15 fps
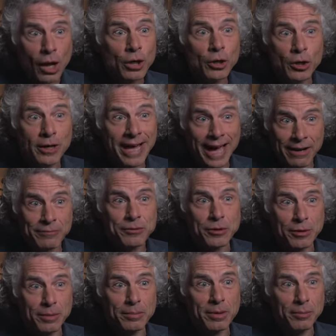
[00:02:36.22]
occurred
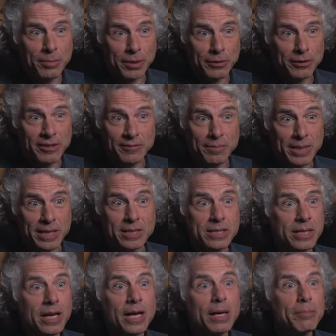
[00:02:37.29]
after a, a period of
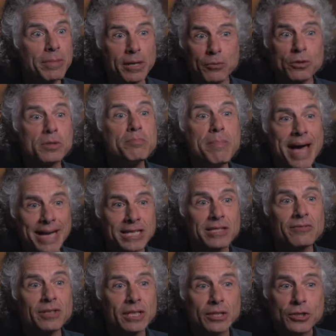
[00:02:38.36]
peace, but it was
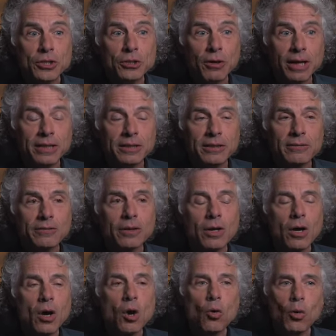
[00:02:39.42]
massively destructive.
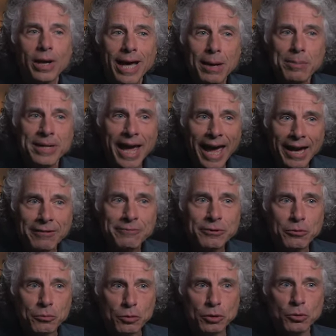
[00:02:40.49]
What happened
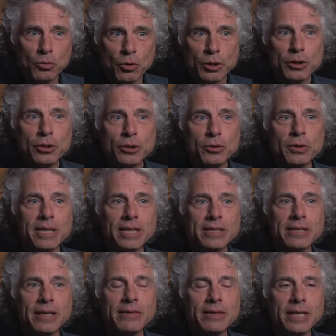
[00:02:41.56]
after World War II is
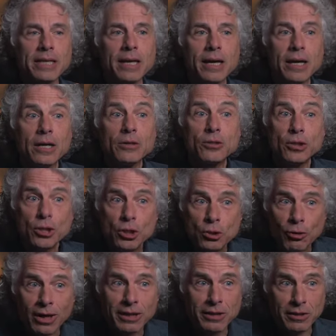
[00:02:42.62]
that the
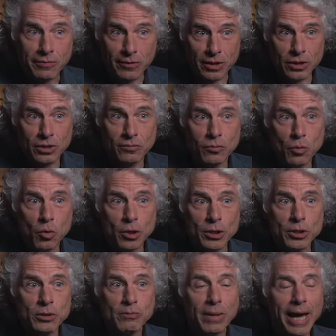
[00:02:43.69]
destructiveness of
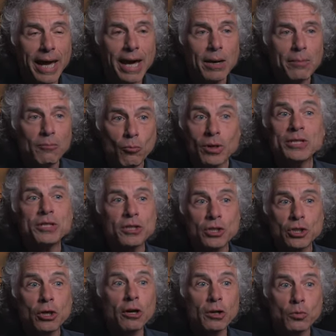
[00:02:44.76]
wars, how, once you
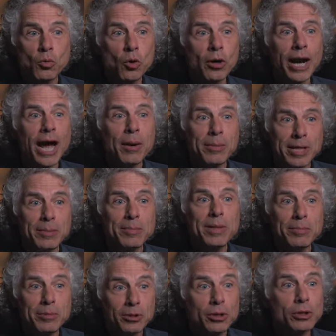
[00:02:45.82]
start a war, how many
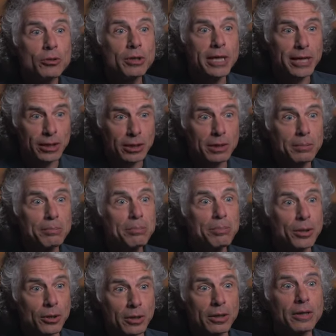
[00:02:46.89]
people do you kill
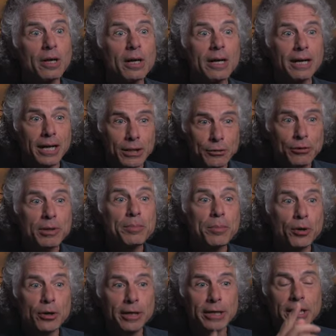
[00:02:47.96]
per country
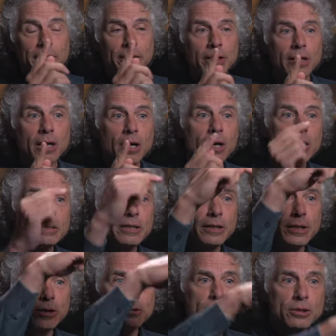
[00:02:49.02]
per year, did a
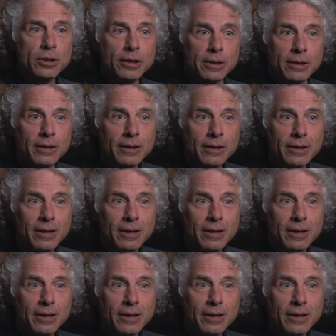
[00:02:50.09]
U turn.